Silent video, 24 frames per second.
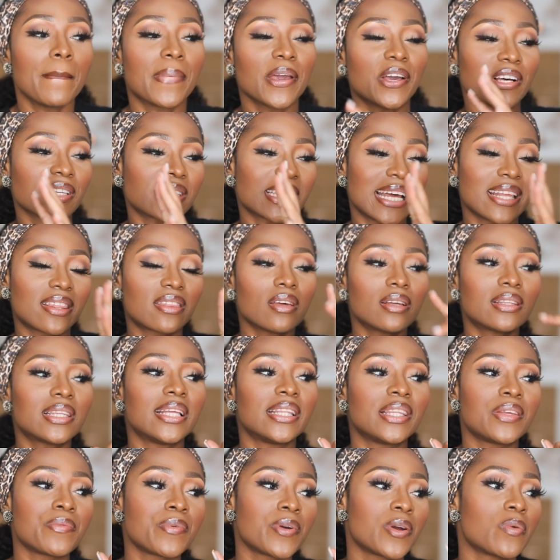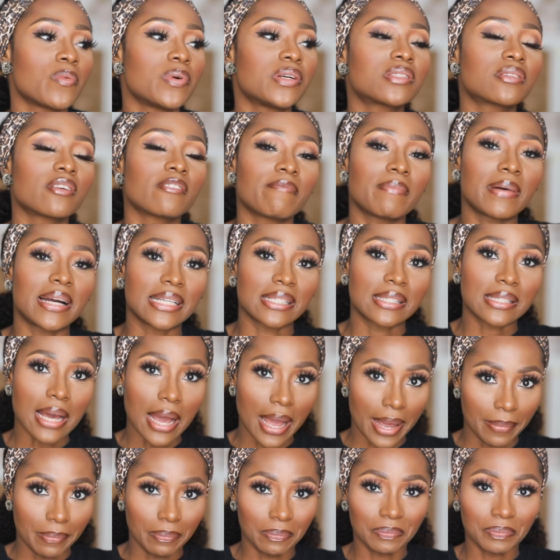because I thought that they were a waste of my
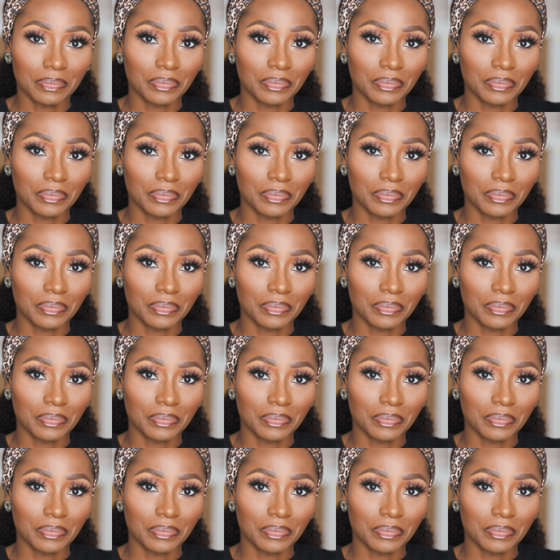time.